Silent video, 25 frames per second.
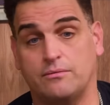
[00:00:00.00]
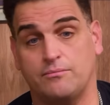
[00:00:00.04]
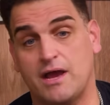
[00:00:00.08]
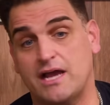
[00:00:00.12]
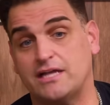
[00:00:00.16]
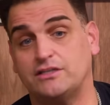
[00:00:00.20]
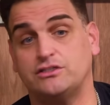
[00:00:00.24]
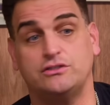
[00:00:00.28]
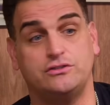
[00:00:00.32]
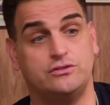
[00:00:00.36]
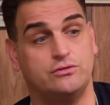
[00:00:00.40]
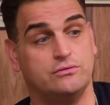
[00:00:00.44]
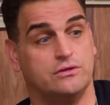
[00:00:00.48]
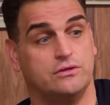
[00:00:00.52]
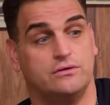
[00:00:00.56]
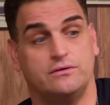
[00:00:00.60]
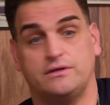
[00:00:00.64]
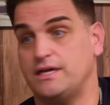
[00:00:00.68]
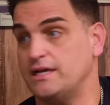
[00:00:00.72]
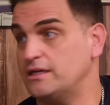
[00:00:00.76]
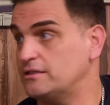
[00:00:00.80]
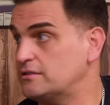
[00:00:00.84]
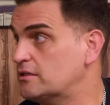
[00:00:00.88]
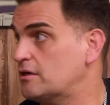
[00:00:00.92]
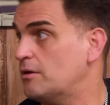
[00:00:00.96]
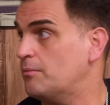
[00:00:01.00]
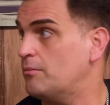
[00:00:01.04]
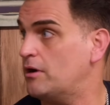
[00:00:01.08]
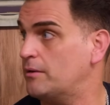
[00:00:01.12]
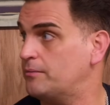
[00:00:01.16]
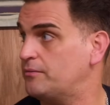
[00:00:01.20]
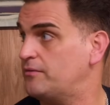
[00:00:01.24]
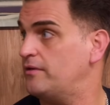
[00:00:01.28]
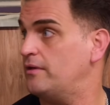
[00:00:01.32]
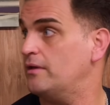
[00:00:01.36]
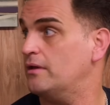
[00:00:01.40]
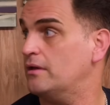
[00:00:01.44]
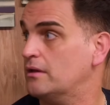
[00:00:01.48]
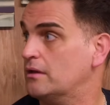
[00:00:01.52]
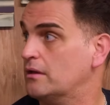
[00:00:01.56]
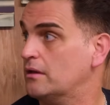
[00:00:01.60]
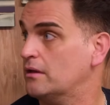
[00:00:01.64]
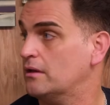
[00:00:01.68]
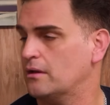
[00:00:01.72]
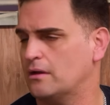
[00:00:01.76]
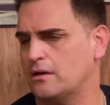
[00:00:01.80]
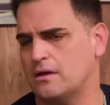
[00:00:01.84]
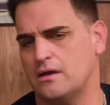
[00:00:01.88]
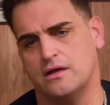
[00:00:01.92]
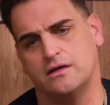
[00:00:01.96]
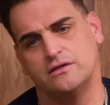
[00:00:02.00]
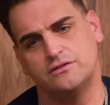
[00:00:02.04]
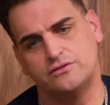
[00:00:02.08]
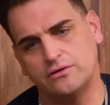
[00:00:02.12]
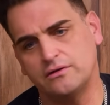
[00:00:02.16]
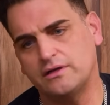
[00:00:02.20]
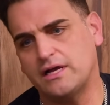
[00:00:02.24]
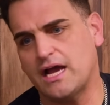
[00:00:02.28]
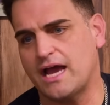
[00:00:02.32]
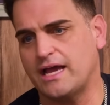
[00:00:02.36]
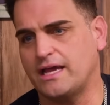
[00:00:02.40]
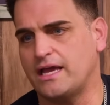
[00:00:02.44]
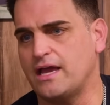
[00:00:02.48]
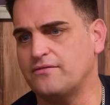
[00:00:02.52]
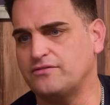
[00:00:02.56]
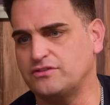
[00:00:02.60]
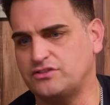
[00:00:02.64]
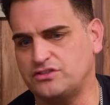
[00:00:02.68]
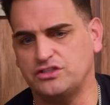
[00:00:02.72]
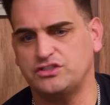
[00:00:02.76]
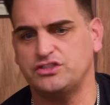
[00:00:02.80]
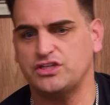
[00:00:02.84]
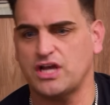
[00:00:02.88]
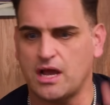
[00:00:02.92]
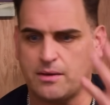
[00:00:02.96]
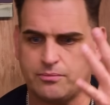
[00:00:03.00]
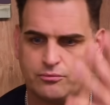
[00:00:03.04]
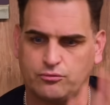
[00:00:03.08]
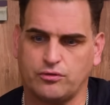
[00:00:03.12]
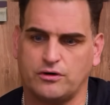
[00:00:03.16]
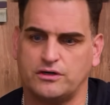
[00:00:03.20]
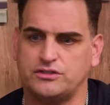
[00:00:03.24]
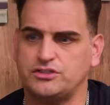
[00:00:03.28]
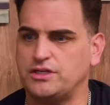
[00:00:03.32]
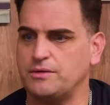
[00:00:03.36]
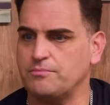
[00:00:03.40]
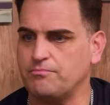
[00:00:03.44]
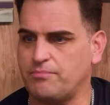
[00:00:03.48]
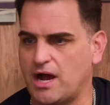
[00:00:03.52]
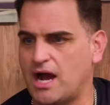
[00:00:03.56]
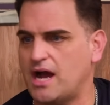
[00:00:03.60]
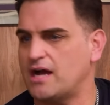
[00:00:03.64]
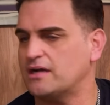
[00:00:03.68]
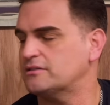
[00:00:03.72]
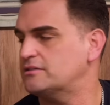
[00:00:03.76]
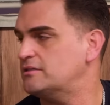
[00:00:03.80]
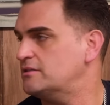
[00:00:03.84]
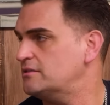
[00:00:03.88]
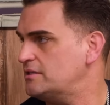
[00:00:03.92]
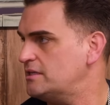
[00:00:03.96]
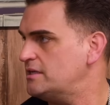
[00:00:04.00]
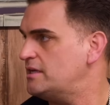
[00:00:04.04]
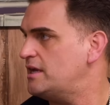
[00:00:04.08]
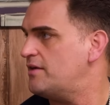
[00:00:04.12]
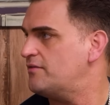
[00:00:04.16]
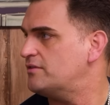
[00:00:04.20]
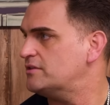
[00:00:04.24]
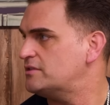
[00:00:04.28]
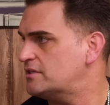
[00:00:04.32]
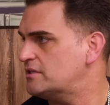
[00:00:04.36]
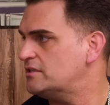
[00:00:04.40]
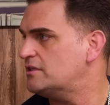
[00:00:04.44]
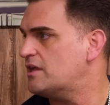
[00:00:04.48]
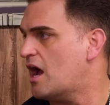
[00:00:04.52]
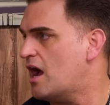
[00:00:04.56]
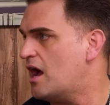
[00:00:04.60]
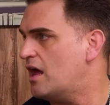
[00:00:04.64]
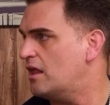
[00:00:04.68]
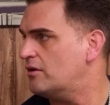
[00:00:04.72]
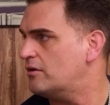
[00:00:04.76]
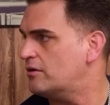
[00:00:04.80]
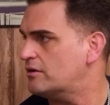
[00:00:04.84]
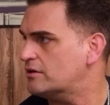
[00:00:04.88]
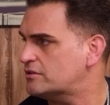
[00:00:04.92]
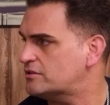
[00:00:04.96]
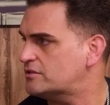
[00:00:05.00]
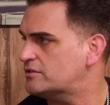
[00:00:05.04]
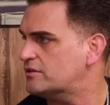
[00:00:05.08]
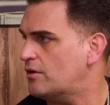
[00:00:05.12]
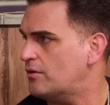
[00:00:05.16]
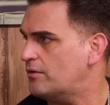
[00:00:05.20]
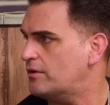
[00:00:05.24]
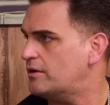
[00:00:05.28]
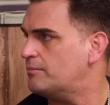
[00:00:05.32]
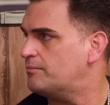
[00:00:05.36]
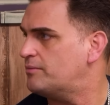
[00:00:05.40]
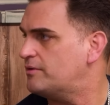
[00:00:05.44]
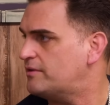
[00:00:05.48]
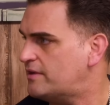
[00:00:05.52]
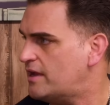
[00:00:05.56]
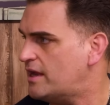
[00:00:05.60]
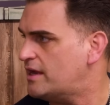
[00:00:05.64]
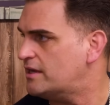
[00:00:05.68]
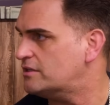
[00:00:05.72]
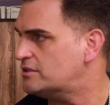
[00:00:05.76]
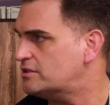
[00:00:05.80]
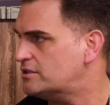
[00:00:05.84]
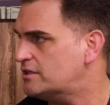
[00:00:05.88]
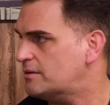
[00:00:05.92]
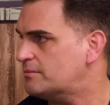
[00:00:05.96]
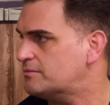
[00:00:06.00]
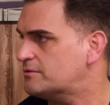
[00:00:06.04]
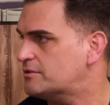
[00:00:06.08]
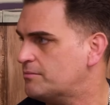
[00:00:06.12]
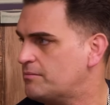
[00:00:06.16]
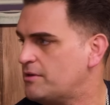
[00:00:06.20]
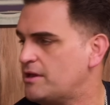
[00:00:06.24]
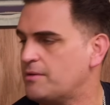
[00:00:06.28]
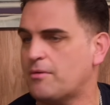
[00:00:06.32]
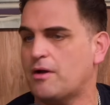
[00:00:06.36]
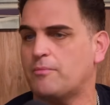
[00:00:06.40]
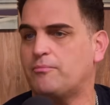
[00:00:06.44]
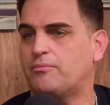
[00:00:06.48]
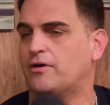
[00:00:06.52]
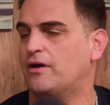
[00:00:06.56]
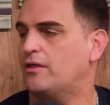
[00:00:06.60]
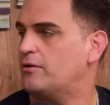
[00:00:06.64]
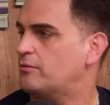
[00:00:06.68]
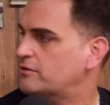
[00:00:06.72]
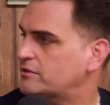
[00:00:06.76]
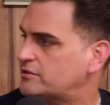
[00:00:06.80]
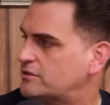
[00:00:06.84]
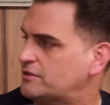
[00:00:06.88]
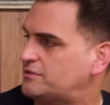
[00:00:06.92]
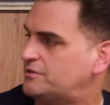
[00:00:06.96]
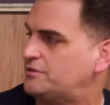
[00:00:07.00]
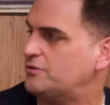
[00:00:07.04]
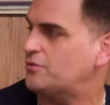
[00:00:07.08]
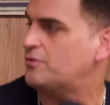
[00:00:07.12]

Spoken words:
imagine 2 little kids come up to you. So a guy gave us a job crushing boxes. He'd give us $1 and a soda and potato chips. And me and my brother were just